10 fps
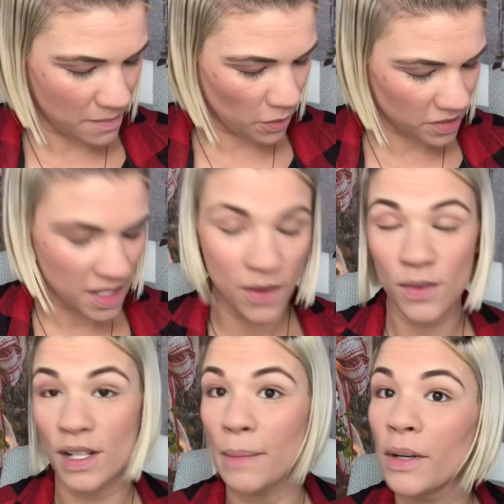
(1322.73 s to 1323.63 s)
mostly
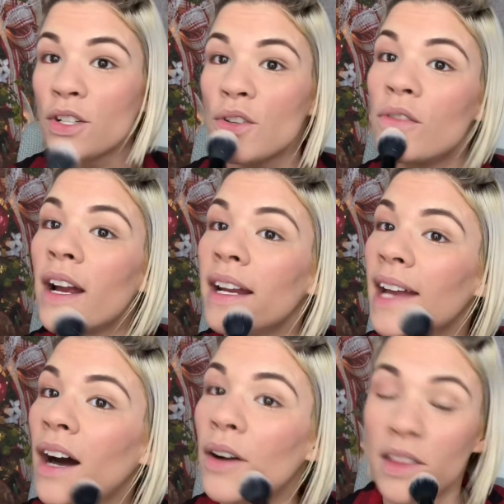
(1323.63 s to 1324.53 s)
use number 2 right
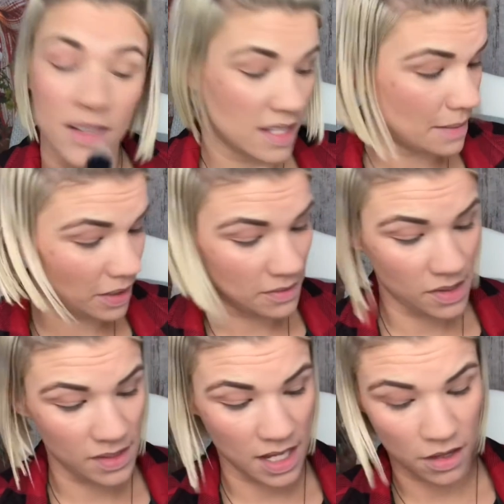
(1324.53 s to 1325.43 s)
now. In the summer, I was
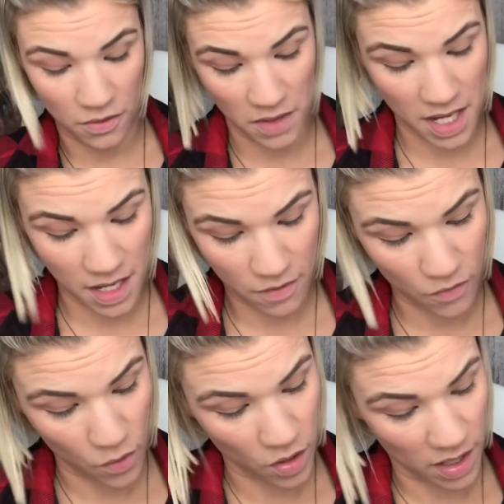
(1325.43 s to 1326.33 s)
using 3,
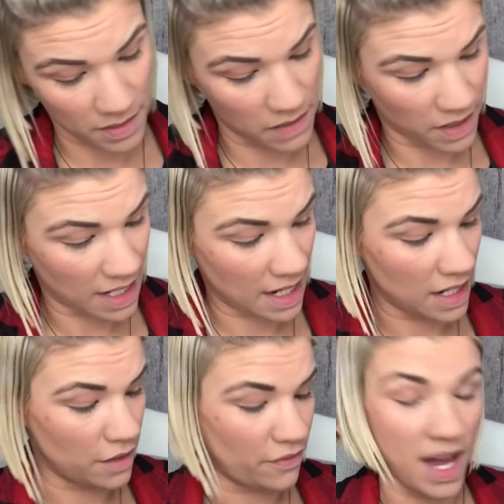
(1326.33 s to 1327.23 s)
4, I was even getting
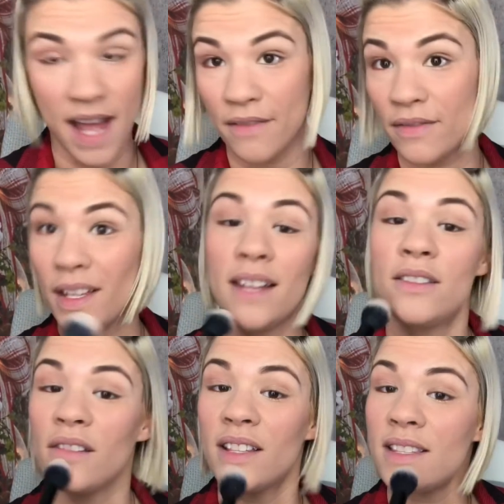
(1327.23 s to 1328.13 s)
into 5, as
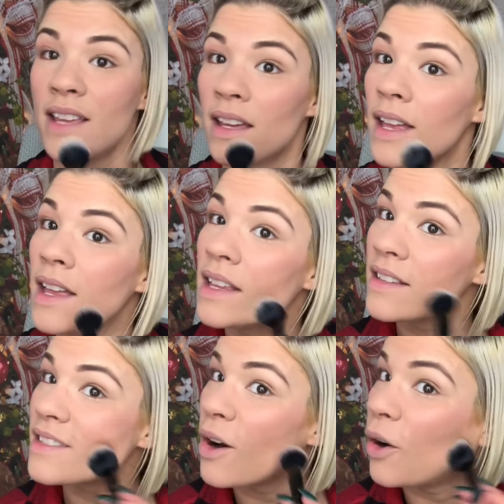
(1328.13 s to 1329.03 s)
you can see.
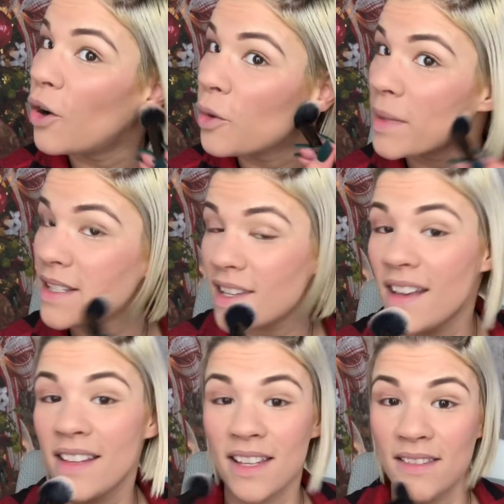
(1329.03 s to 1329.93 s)
So my
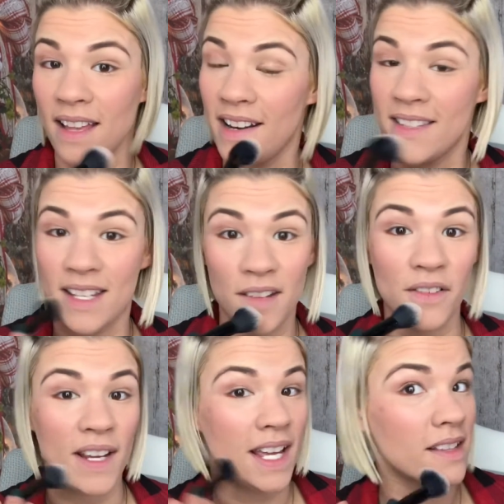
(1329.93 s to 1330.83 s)
skin is as light as it
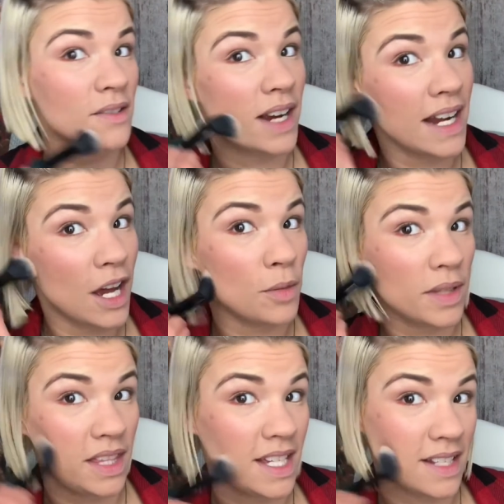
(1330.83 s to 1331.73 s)
ever gets right now,
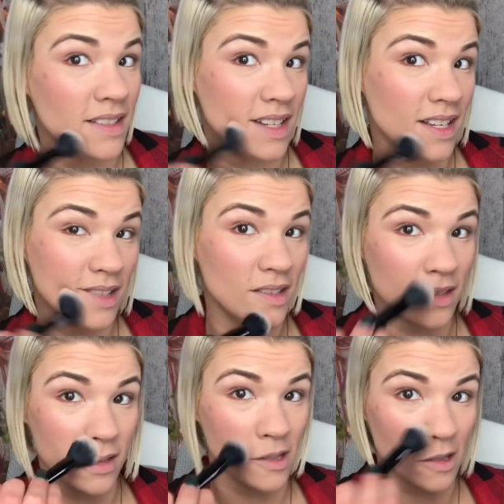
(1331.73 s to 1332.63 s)
but this is,